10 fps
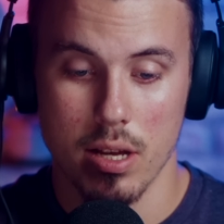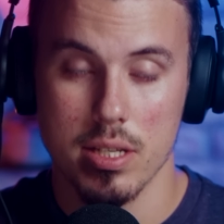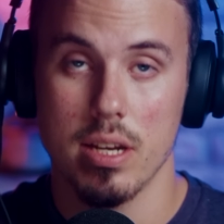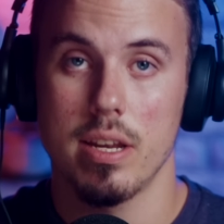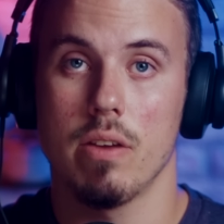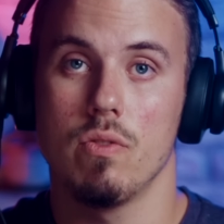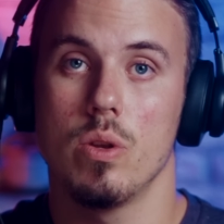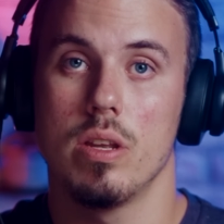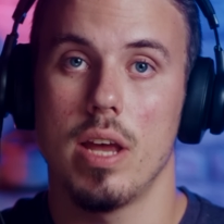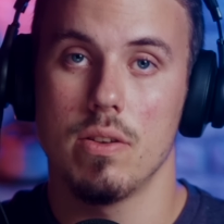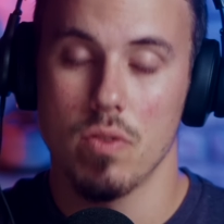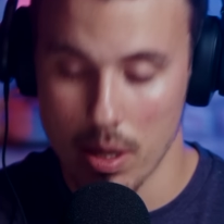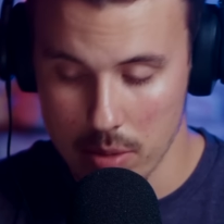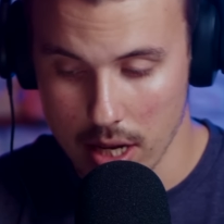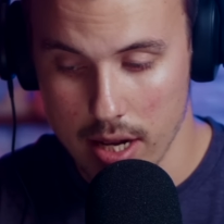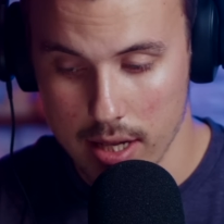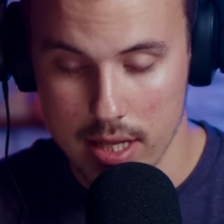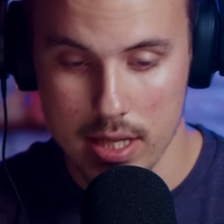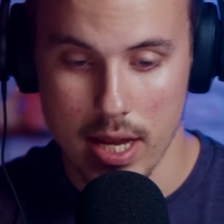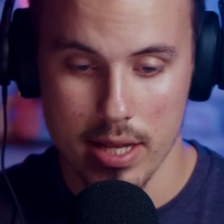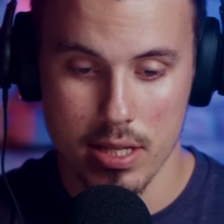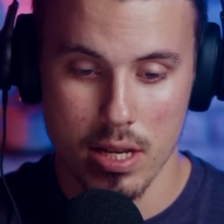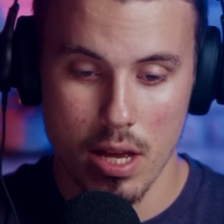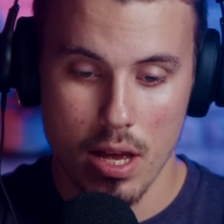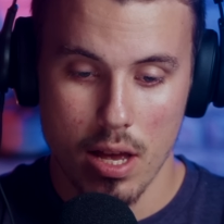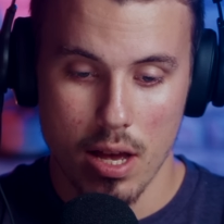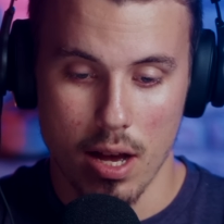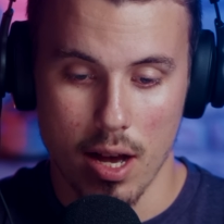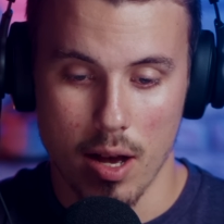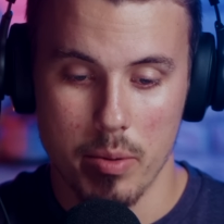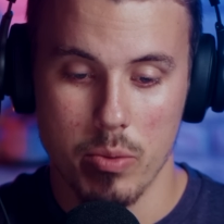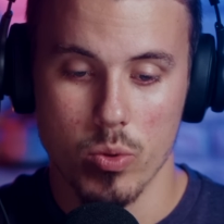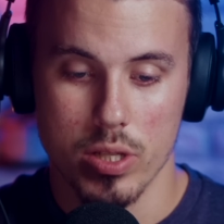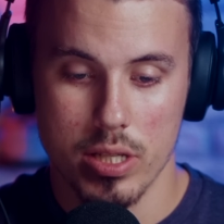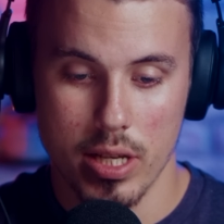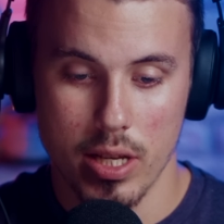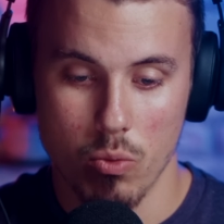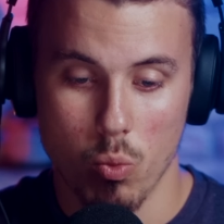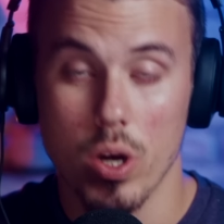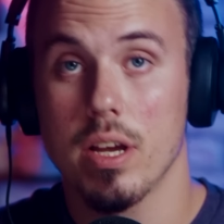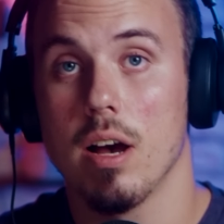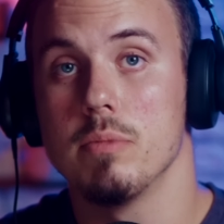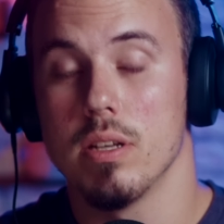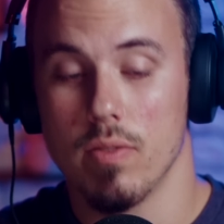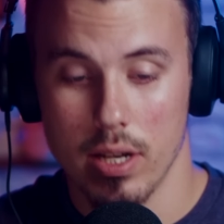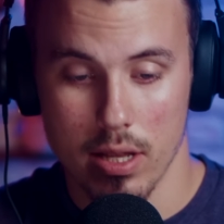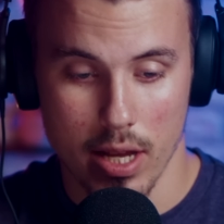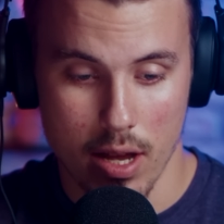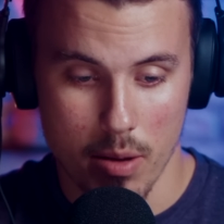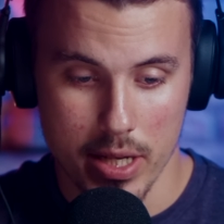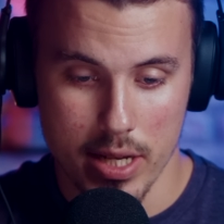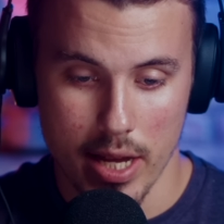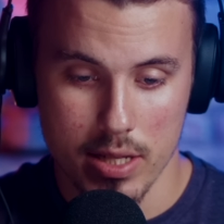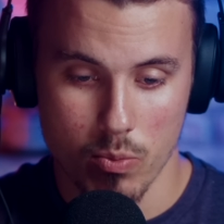It's going to take a few days for them to conduct these tests, and we'll see what comes of it in the coming days.